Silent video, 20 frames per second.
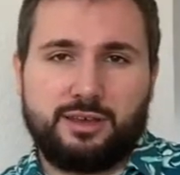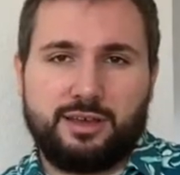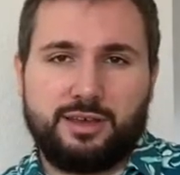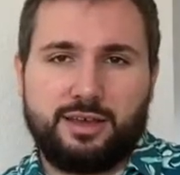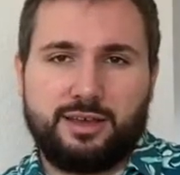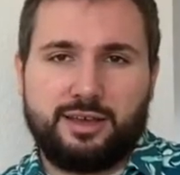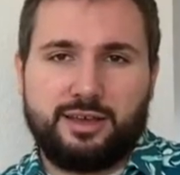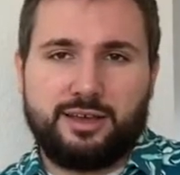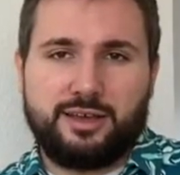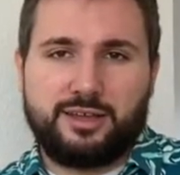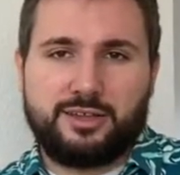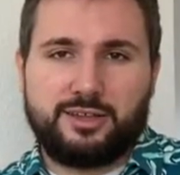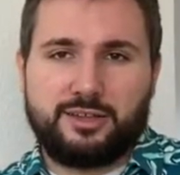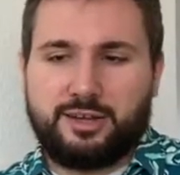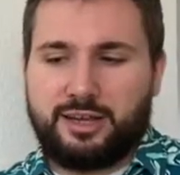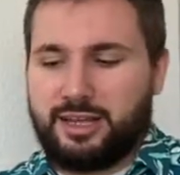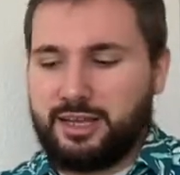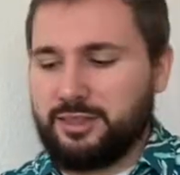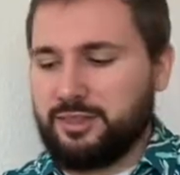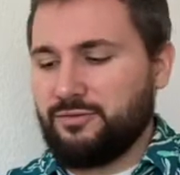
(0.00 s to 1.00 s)
Uh,
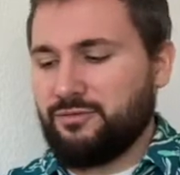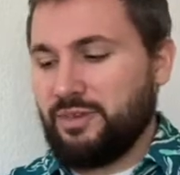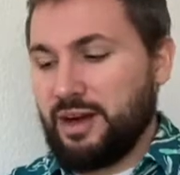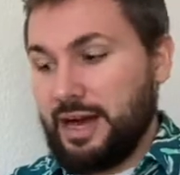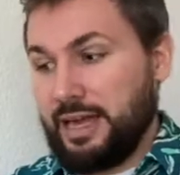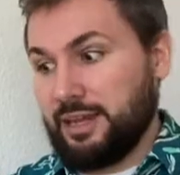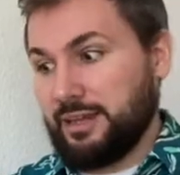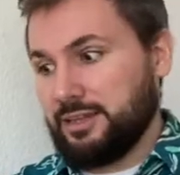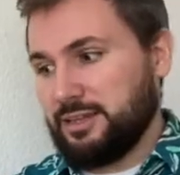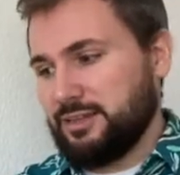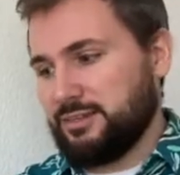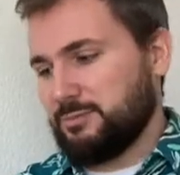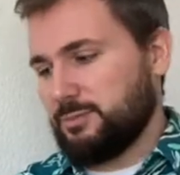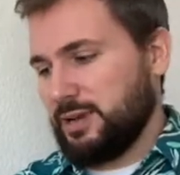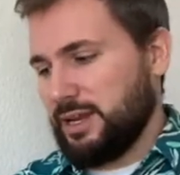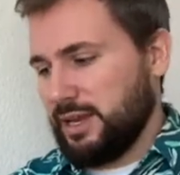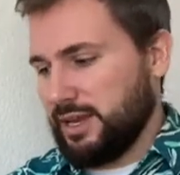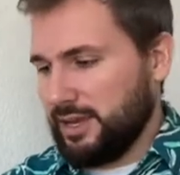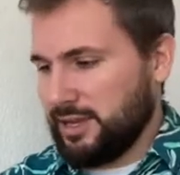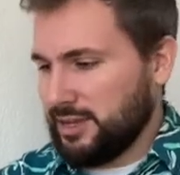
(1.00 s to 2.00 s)
like the final
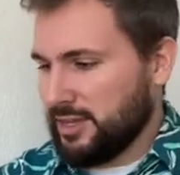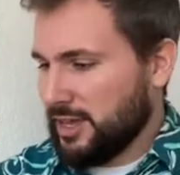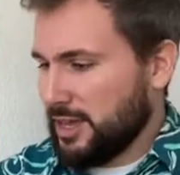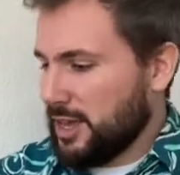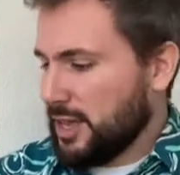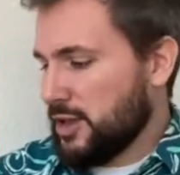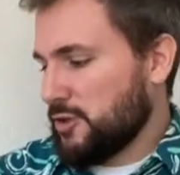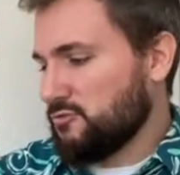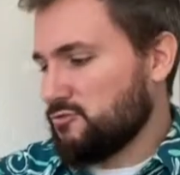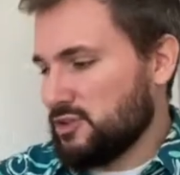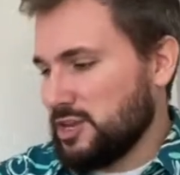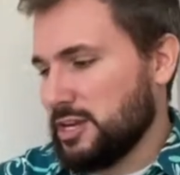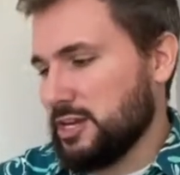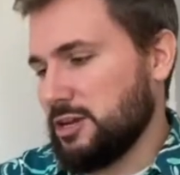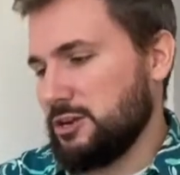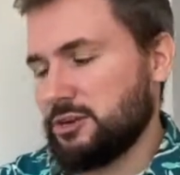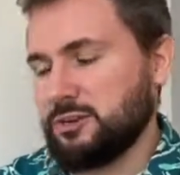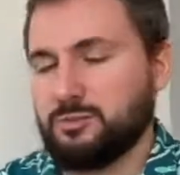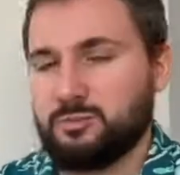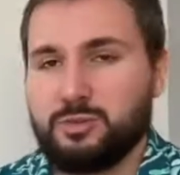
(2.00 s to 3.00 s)
display really
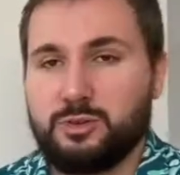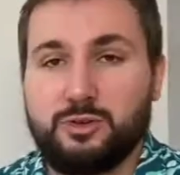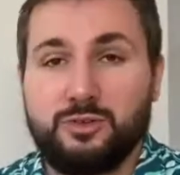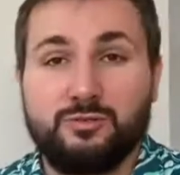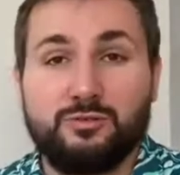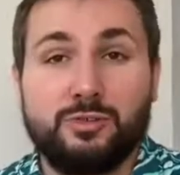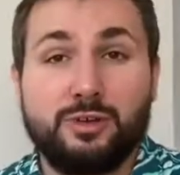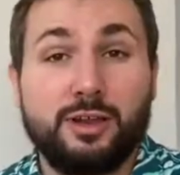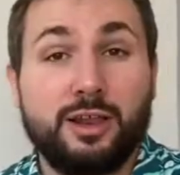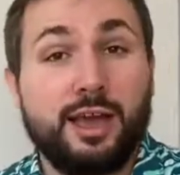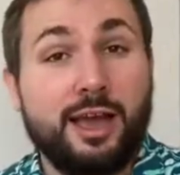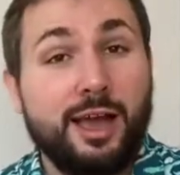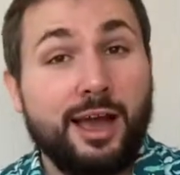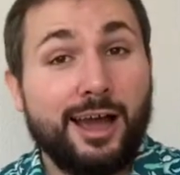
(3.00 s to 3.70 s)
looks beautiful.